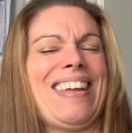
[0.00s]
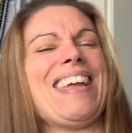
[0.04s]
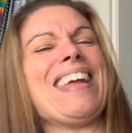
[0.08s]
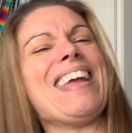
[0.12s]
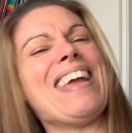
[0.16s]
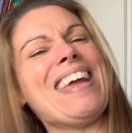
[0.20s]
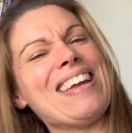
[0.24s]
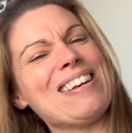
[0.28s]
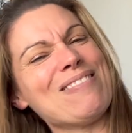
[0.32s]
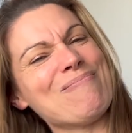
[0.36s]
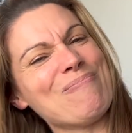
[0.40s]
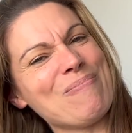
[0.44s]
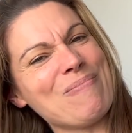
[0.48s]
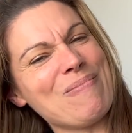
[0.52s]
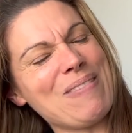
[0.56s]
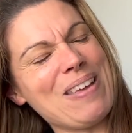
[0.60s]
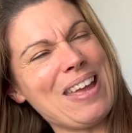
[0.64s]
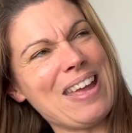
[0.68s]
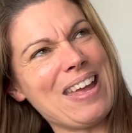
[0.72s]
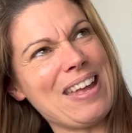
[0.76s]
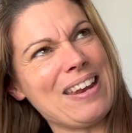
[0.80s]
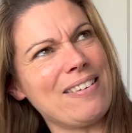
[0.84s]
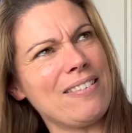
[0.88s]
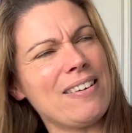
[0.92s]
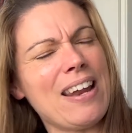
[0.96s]
in
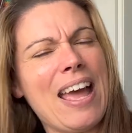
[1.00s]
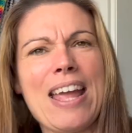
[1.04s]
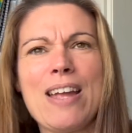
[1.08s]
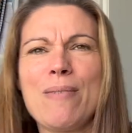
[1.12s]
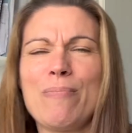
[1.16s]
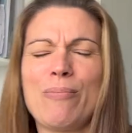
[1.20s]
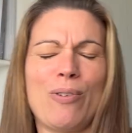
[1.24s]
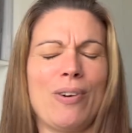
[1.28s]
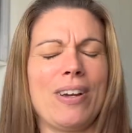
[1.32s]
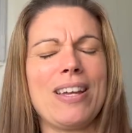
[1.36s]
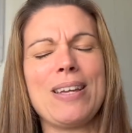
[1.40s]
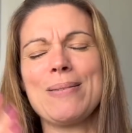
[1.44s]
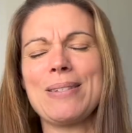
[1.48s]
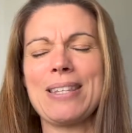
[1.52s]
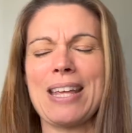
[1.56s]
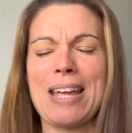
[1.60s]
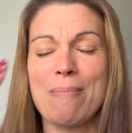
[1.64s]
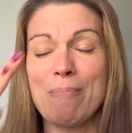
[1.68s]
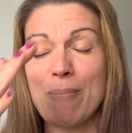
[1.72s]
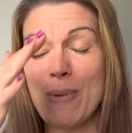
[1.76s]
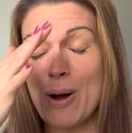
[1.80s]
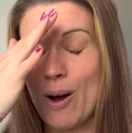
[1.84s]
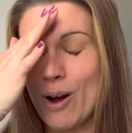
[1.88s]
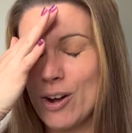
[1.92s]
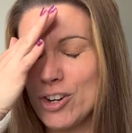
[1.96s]
April. I keep
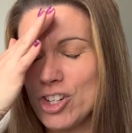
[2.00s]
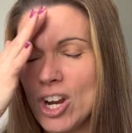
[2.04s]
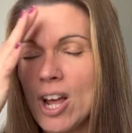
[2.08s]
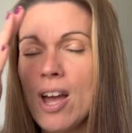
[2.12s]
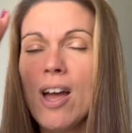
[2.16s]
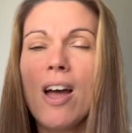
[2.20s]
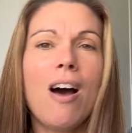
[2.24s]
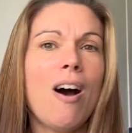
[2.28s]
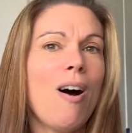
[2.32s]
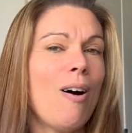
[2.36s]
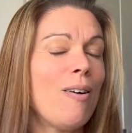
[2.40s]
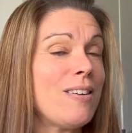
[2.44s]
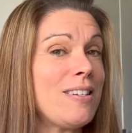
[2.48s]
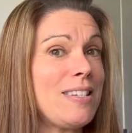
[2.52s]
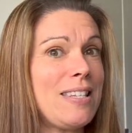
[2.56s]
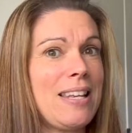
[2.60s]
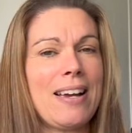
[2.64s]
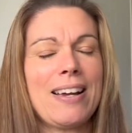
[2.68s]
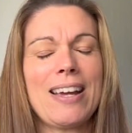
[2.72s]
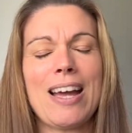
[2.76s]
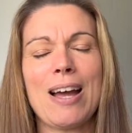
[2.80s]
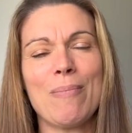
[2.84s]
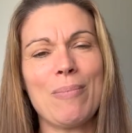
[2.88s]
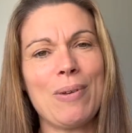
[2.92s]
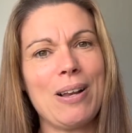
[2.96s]
saying March. Honestly, I
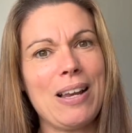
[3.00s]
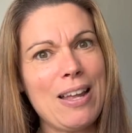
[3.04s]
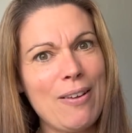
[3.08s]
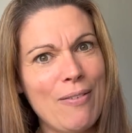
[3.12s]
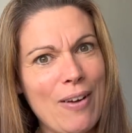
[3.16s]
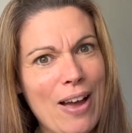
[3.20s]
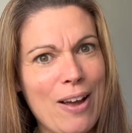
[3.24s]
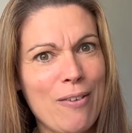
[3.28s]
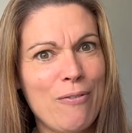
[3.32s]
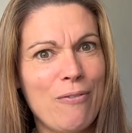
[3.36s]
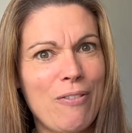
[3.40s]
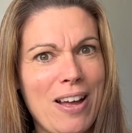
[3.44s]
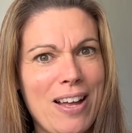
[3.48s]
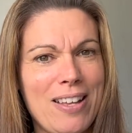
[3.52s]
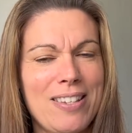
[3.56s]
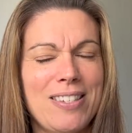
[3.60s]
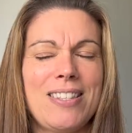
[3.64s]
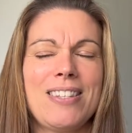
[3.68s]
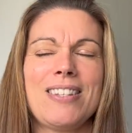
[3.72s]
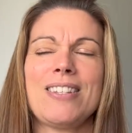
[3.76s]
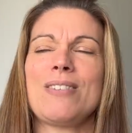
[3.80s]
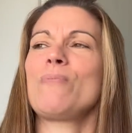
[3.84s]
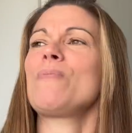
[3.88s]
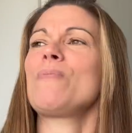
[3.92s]
can't believe how fast this